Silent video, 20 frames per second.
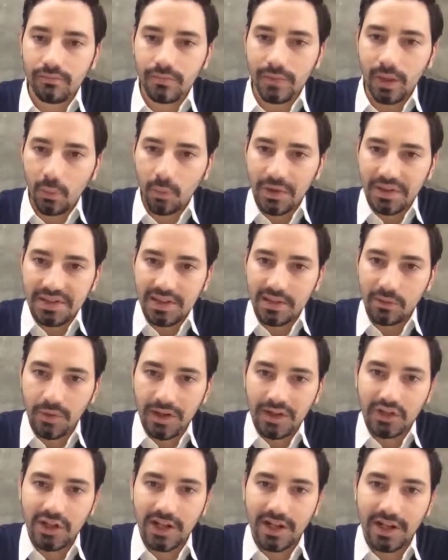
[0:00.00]
within
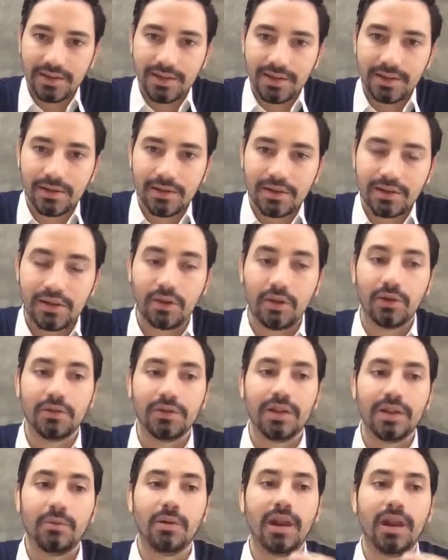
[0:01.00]
WeChat. So
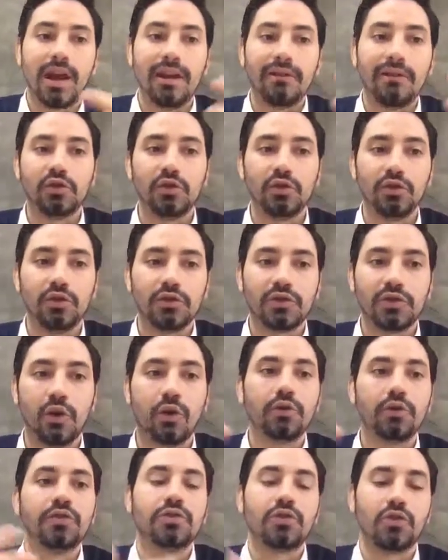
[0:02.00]
they will have to use
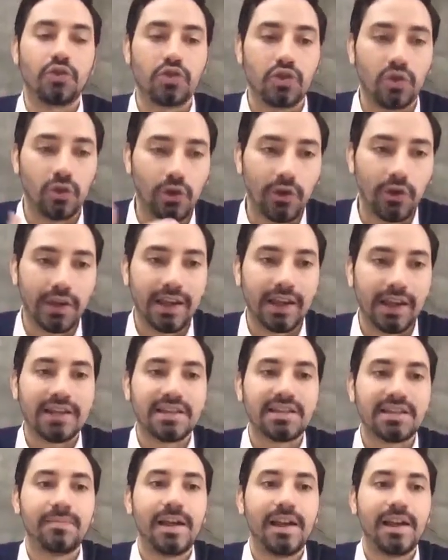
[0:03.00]
all the social logging
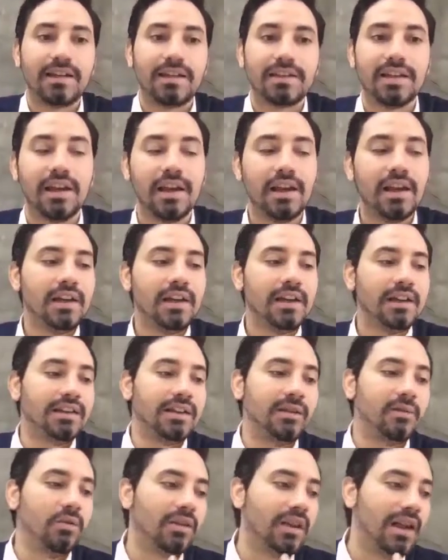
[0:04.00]
aspect.
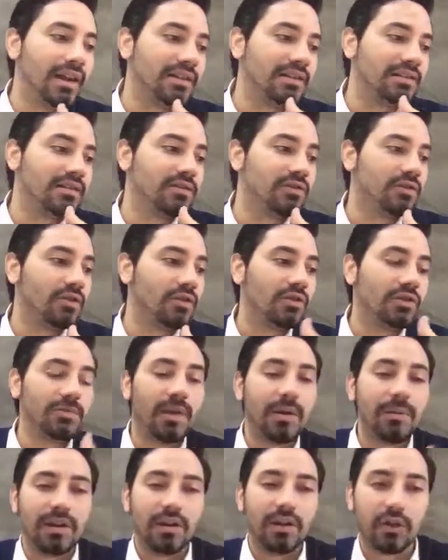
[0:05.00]
They will have to use
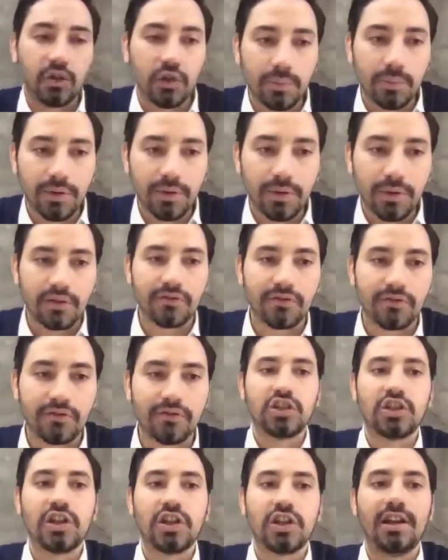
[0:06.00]
maybe the coupon of
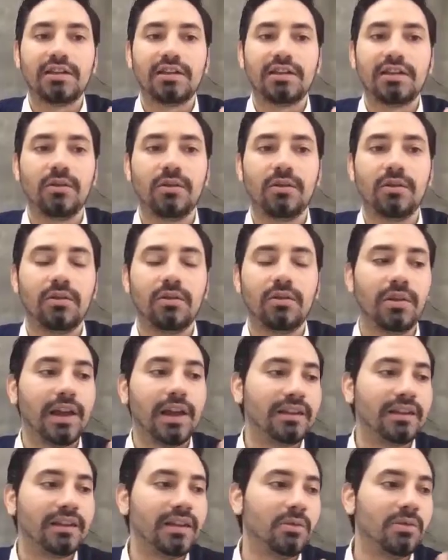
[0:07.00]
WeChat, or
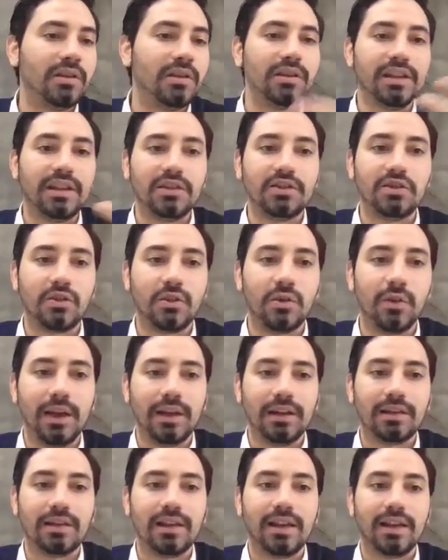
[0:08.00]
like they will need to
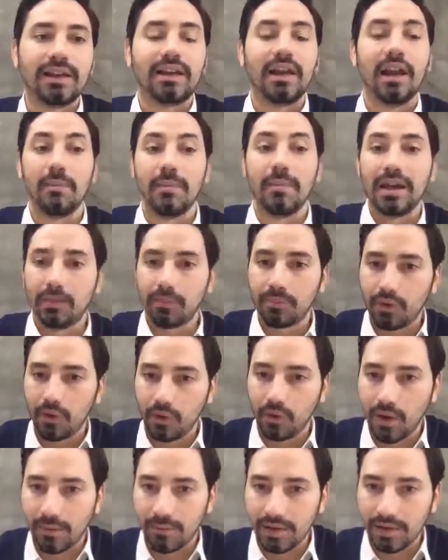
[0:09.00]
create like a mini
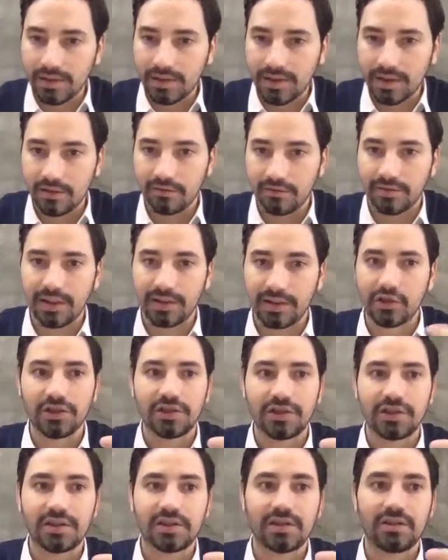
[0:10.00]
program instead of like
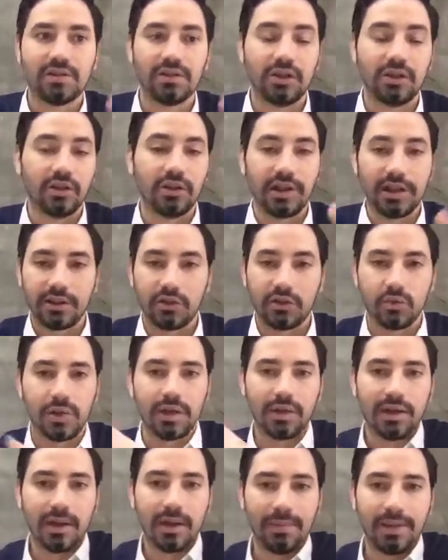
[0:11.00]
just, like
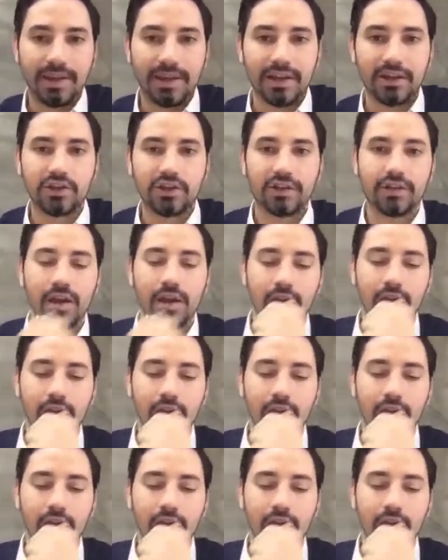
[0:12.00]
doing an application.